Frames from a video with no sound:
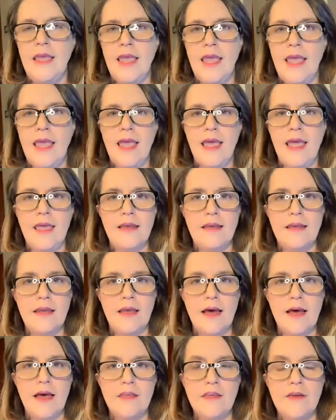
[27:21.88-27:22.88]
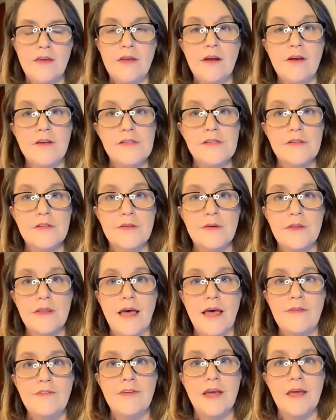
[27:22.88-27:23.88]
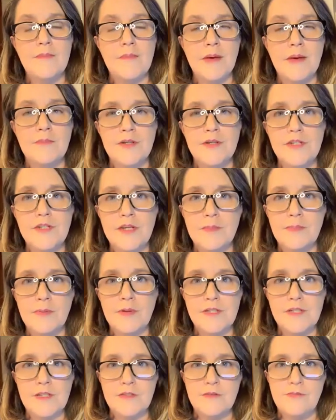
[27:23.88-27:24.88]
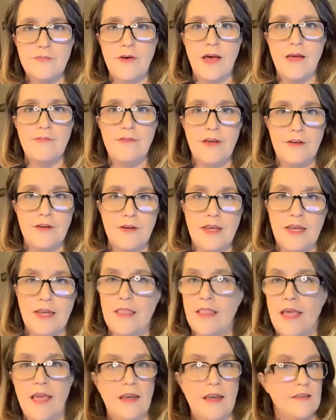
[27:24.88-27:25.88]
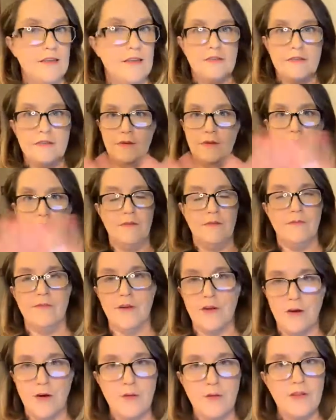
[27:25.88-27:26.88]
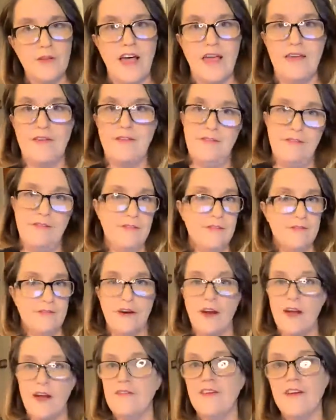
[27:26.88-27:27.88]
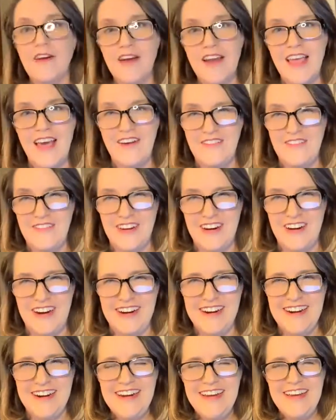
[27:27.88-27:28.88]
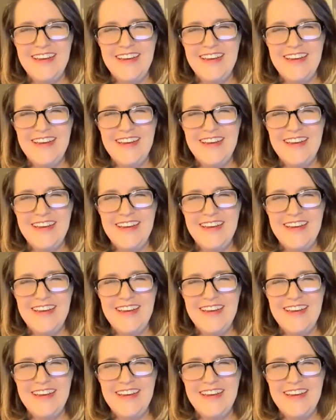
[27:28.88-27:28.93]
And you could also do a lifetime membership, which is $500, and that is for your whole life, forever and ever.